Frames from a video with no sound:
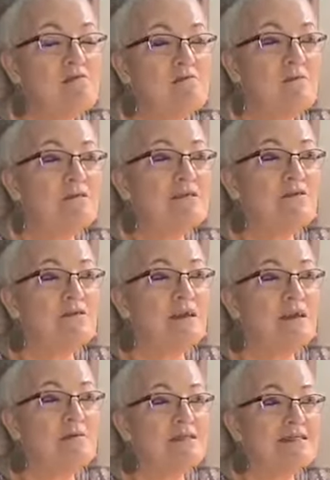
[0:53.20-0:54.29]
what was the other thing
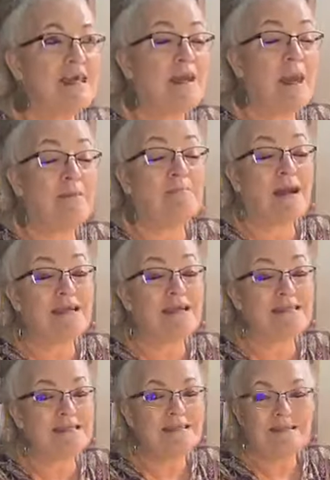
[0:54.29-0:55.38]
I was going to say? And
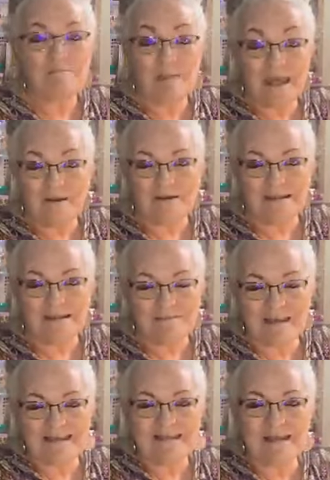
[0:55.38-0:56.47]
mice. Penguins,
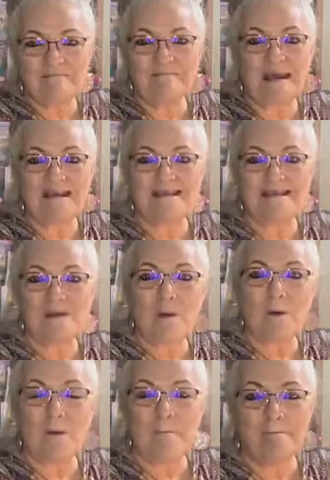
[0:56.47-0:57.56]
mittens, and mice.
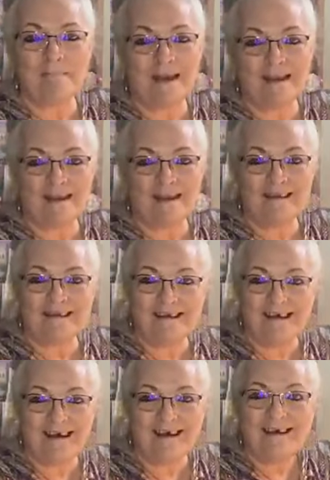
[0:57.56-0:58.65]
Oh my.
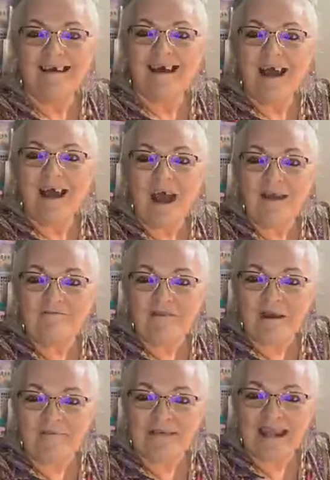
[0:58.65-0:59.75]
Hi,
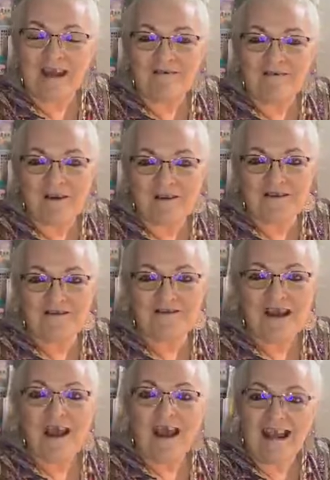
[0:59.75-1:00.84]
Robin. How are you?
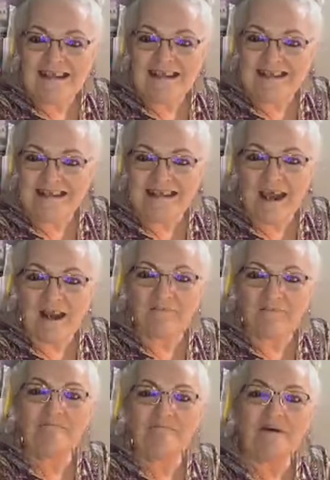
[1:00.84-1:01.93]
Hi, Dee. Hi,
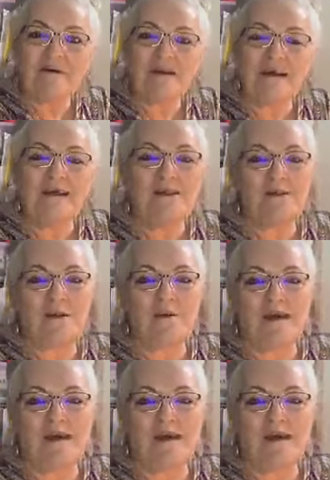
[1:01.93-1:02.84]
Ramona. Hello,